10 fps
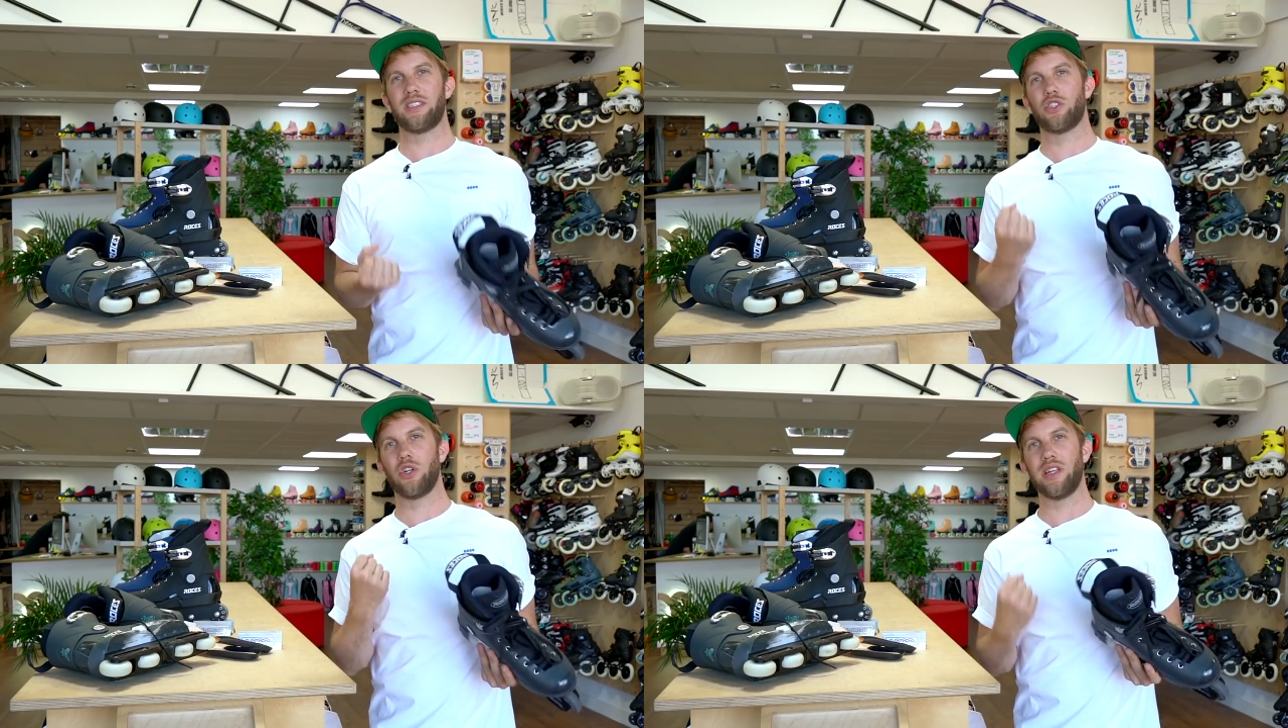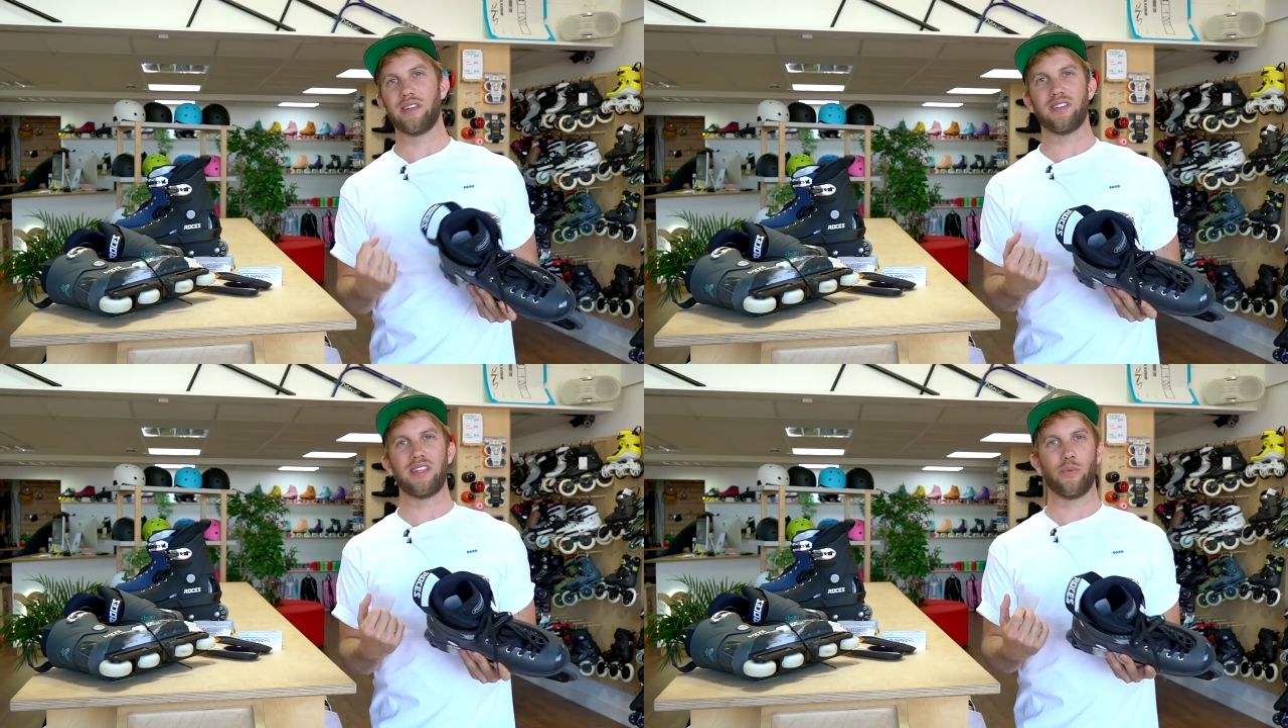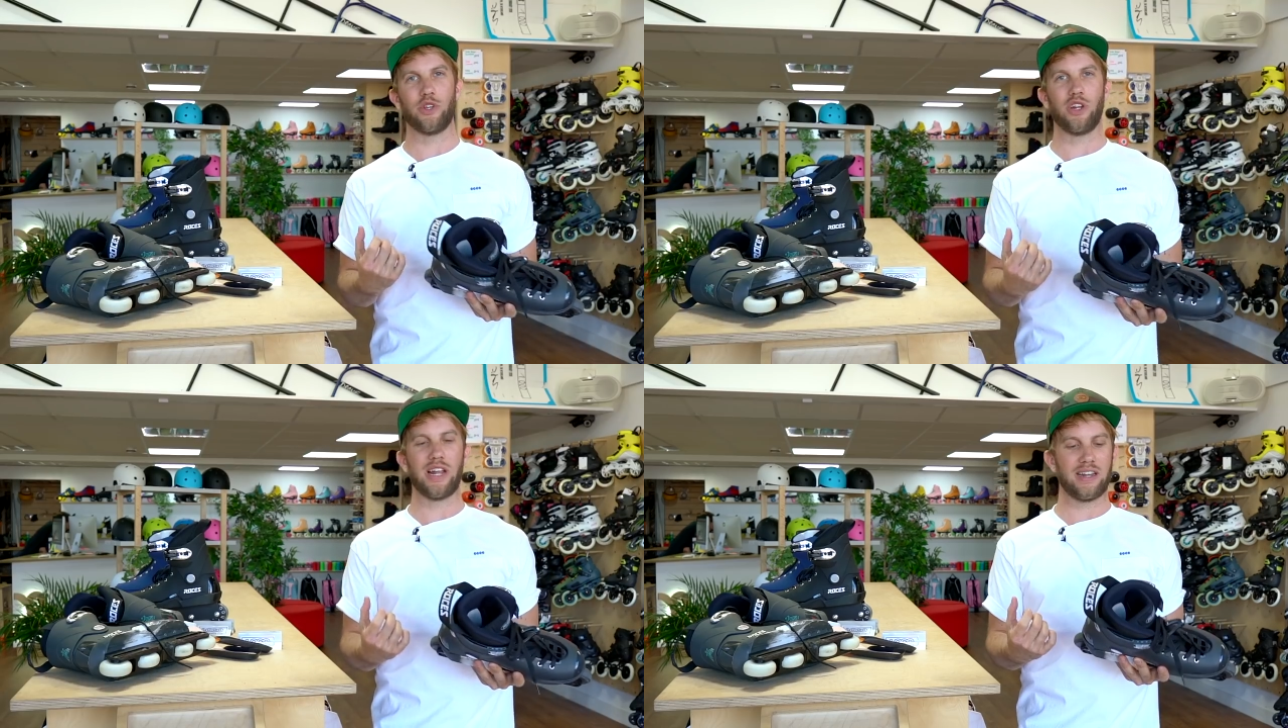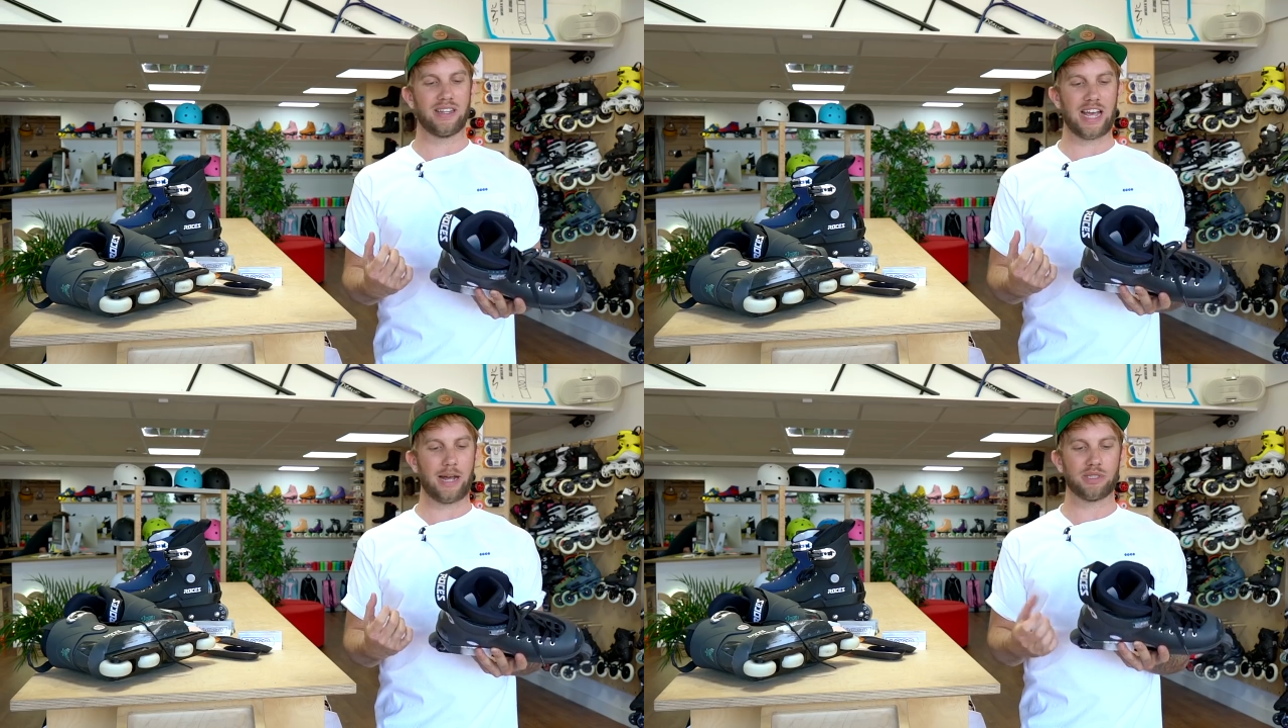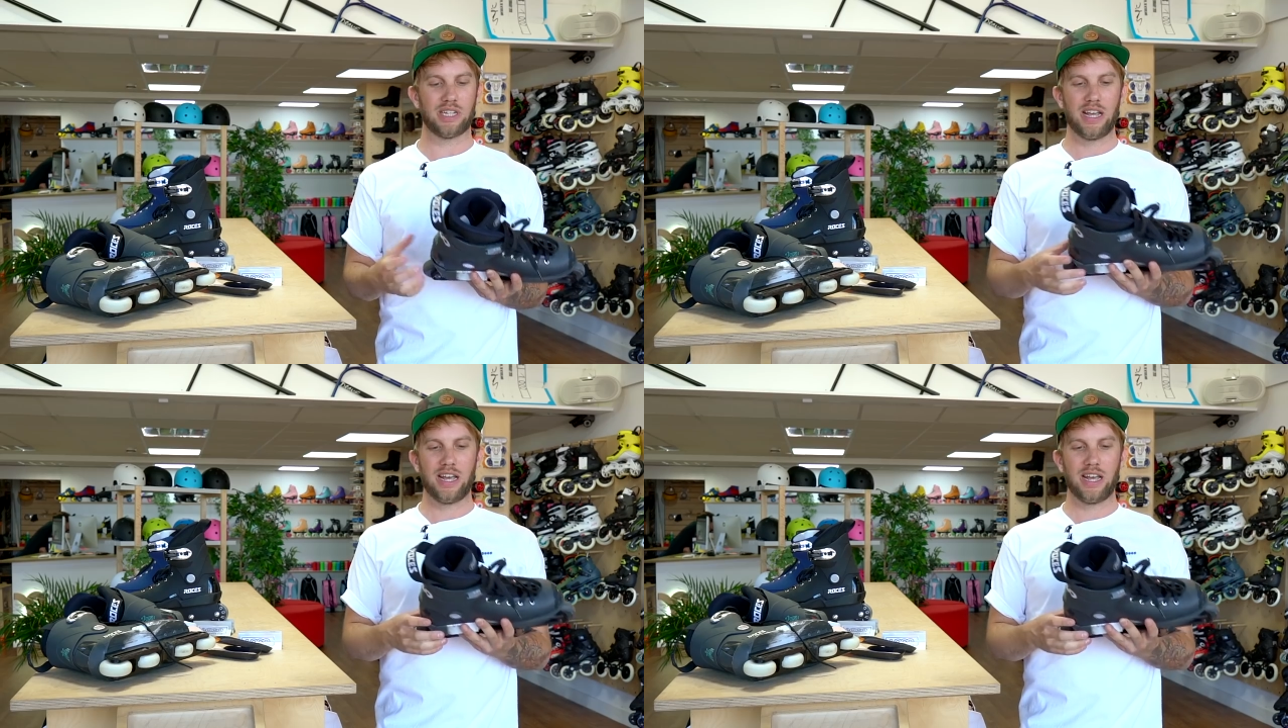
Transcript: solidity when you land gaps.